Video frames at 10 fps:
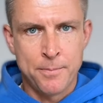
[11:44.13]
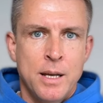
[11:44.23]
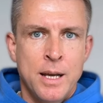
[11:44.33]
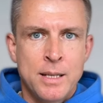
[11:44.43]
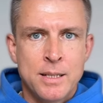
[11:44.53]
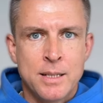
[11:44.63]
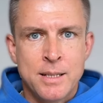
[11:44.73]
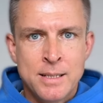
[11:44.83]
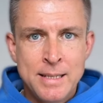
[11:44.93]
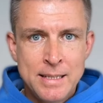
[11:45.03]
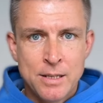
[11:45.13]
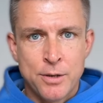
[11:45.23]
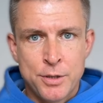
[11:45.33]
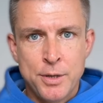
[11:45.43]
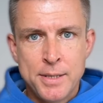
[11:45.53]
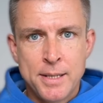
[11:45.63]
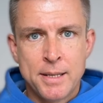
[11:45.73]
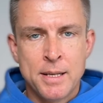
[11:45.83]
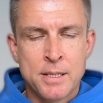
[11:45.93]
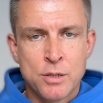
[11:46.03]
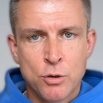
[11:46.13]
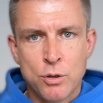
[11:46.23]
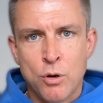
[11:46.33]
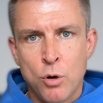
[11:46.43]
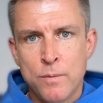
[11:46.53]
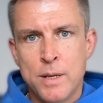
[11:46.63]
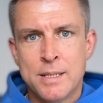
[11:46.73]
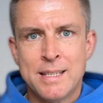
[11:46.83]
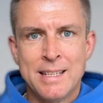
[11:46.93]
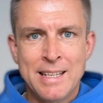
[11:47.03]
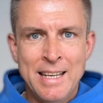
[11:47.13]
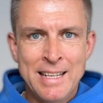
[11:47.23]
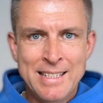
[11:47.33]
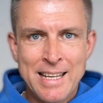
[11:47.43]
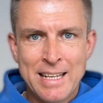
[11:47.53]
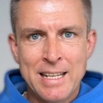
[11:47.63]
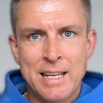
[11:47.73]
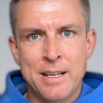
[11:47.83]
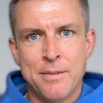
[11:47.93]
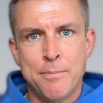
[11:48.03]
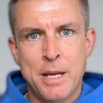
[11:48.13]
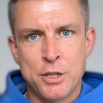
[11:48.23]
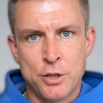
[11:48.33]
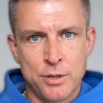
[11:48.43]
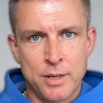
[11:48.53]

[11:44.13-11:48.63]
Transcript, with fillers: And this characteristic is not always exactly mentioned,